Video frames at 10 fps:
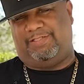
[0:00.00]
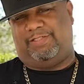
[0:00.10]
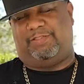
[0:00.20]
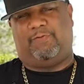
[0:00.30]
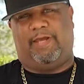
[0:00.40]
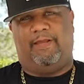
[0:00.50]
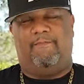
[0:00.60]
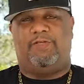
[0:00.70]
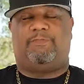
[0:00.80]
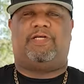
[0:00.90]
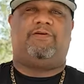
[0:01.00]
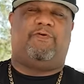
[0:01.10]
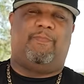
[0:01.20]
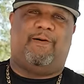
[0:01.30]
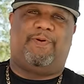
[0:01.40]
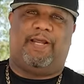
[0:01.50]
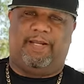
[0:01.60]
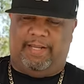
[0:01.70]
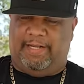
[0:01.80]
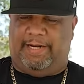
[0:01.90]
just right, especially for my
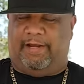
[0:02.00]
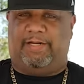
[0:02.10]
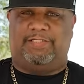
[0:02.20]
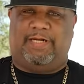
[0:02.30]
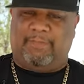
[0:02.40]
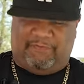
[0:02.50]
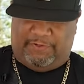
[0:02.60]
palate. Now, listen, I'm not